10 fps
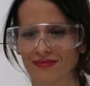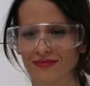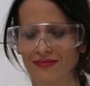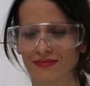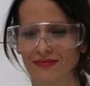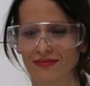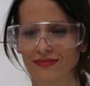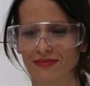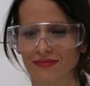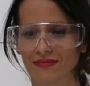
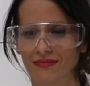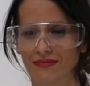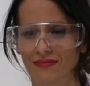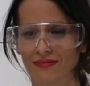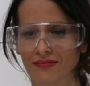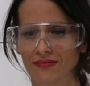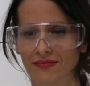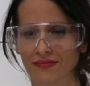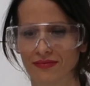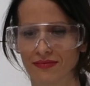
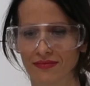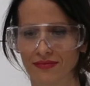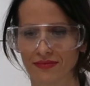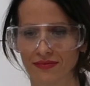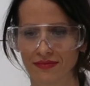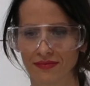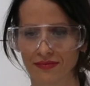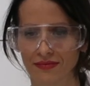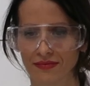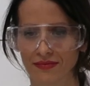
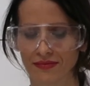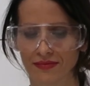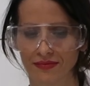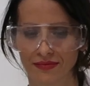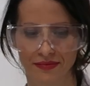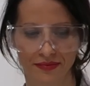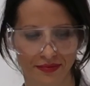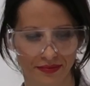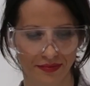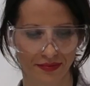
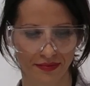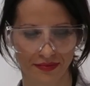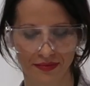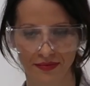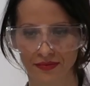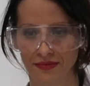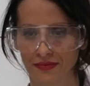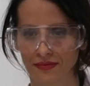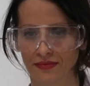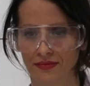
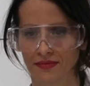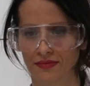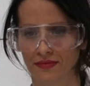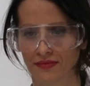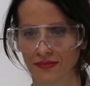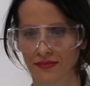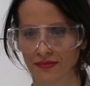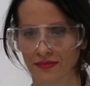This person isn't speaking.